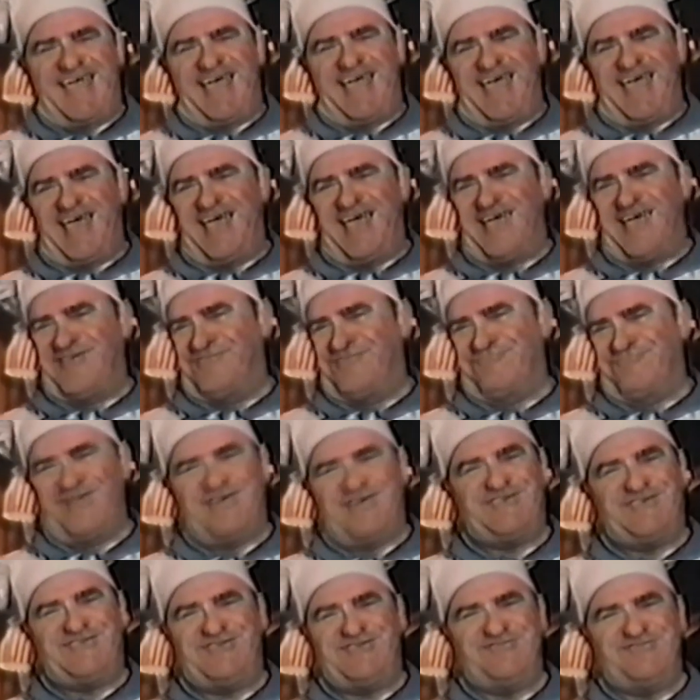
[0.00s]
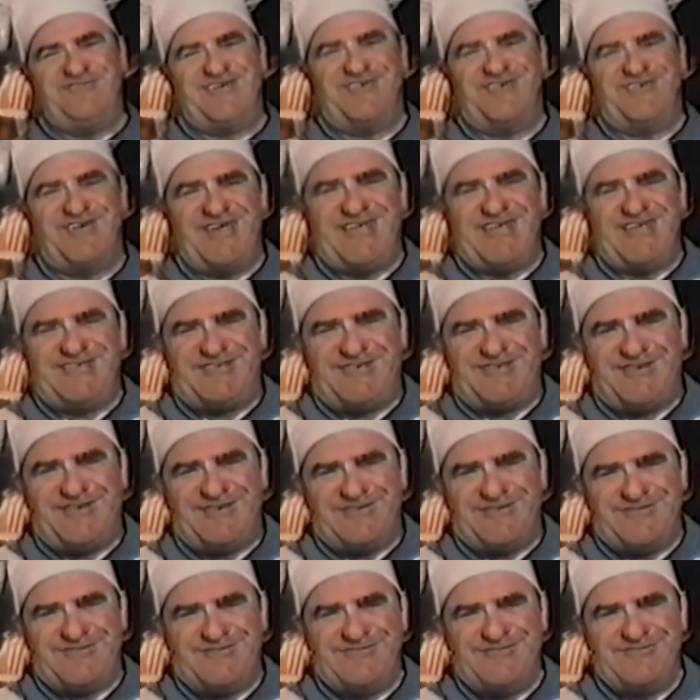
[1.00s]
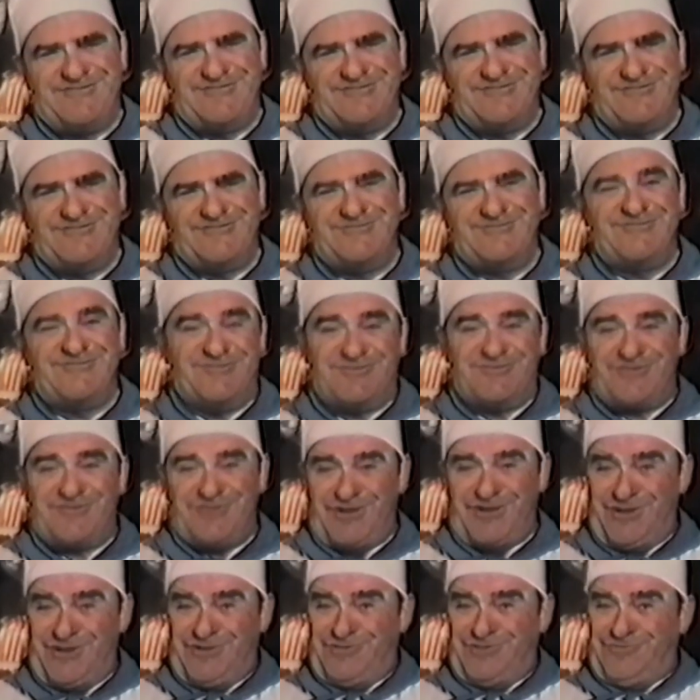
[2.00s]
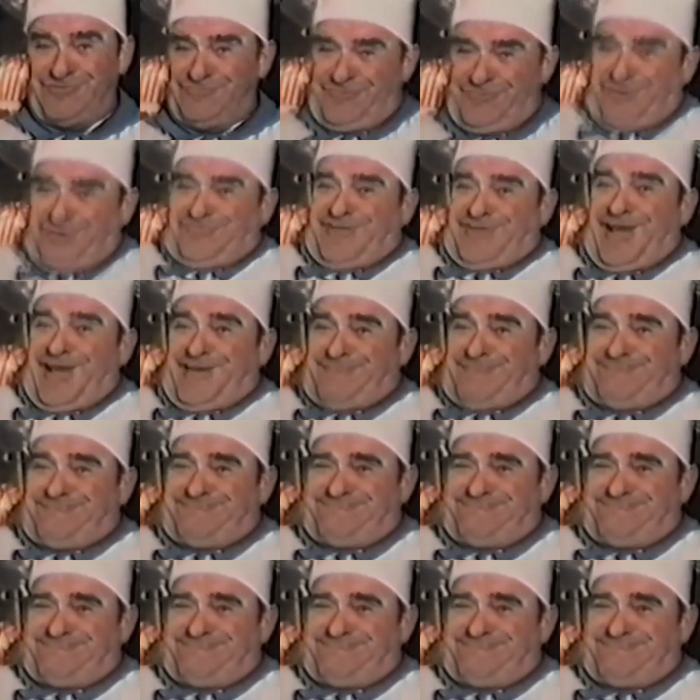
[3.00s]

and makes you a great cook in no time.